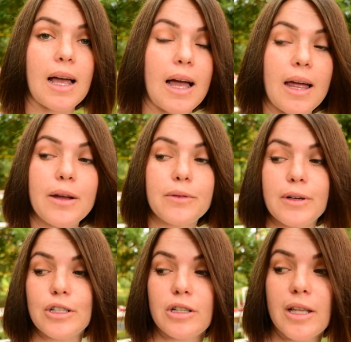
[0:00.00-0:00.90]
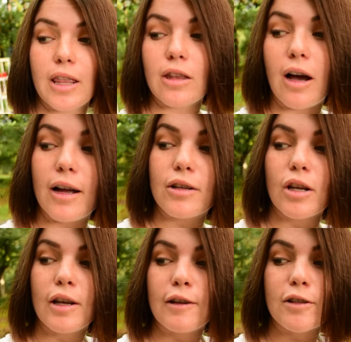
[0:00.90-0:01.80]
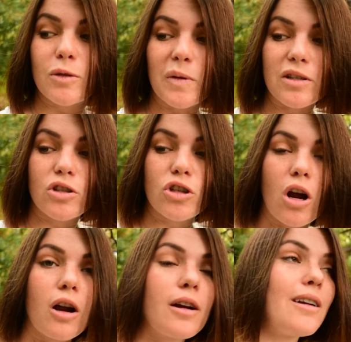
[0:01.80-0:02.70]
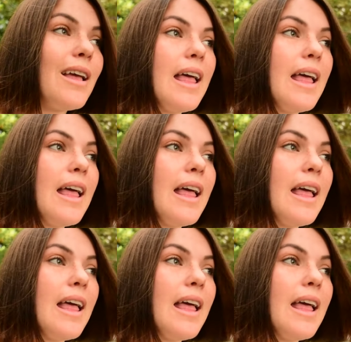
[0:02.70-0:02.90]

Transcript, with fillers: I originally thought Swiss chard.